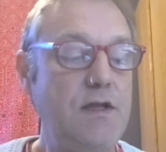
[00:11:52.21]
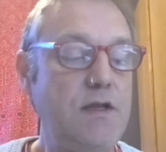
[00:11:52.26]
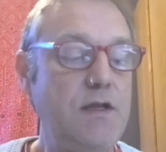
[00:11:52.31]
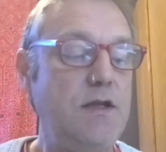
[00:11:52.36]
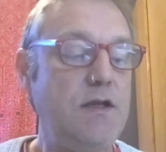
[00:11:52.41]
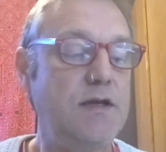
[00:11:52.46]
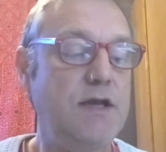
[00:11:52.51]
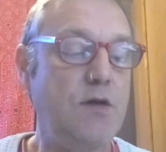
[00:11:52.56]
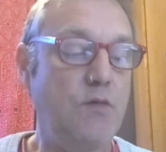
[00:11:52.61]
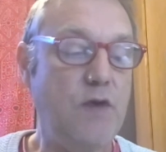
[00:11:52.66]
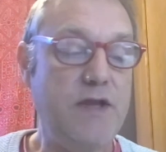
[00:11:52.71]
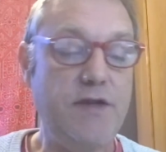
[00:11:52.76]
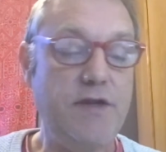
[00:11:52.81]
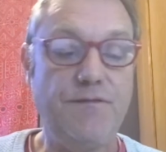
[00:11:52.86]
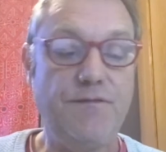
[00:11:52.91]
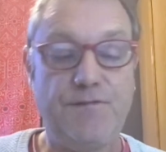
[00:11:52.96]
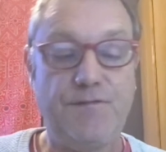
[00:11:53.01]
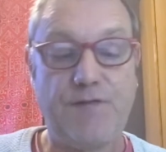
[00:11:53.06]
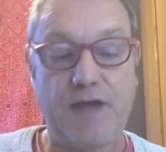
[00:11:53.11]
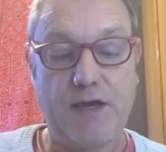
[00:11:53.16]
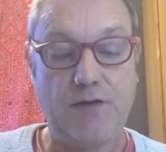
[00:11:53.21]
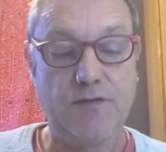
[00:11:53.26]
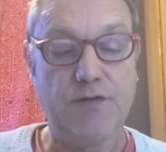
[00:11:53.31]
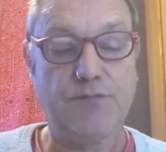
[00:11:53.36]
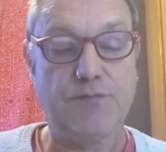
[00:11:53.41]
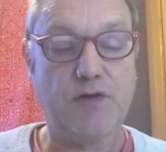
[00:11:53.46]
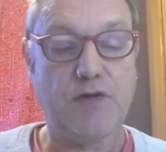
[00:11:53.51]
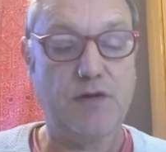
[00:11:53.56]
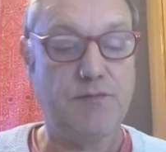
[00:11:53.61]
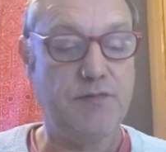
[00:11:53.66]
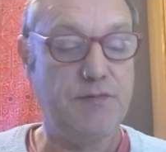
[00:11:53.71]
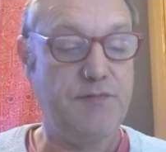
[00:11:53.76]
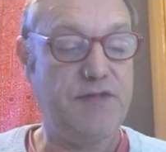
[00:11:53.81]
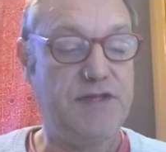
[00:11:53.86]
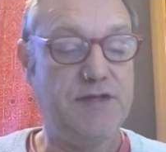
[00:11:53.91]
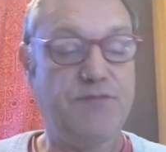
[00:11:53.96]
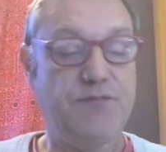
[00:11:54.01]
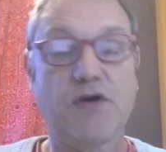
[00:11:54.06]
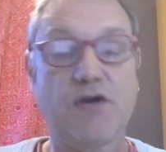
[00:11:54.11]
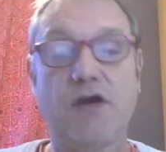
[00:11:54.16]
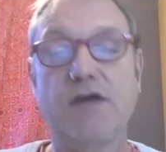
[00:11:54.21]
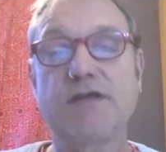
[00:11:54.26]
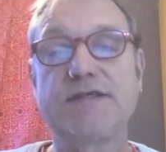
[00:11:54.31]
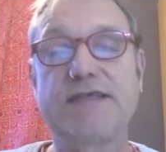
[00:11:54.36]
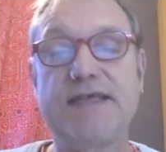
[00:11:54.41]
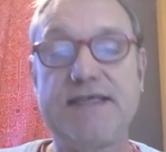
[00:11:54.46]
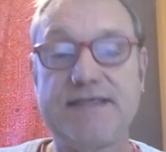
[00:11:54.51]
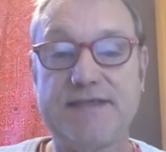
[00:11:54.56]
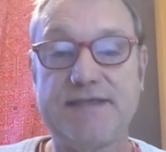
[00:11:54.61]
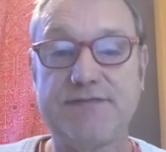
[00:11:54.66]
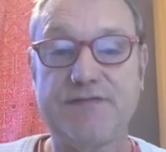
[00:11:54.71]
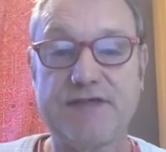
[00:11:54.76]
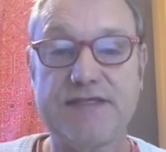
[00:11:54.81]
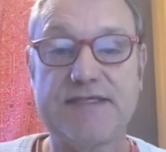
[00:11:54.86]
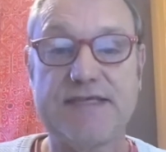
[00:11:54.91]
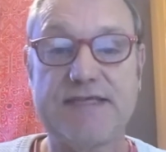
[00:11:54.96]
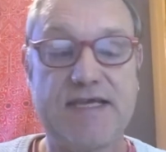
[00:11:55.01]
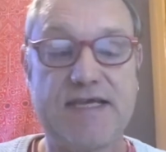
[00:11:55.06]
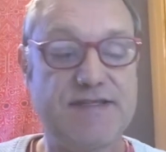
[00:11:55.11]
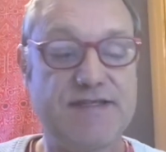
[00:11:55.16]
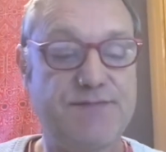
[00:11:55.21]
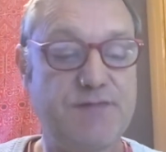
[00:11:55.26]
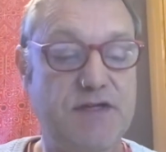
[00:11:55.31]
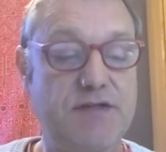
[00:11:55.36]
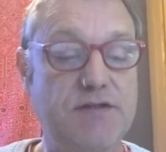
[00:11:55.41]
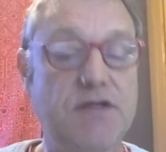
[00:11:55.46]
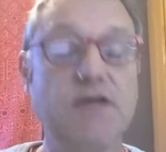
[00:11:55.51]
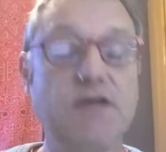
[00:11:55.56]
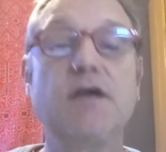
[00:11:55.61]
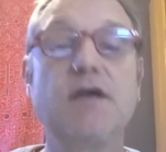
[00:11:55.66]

Now, when you've found a problem in the process of assessment,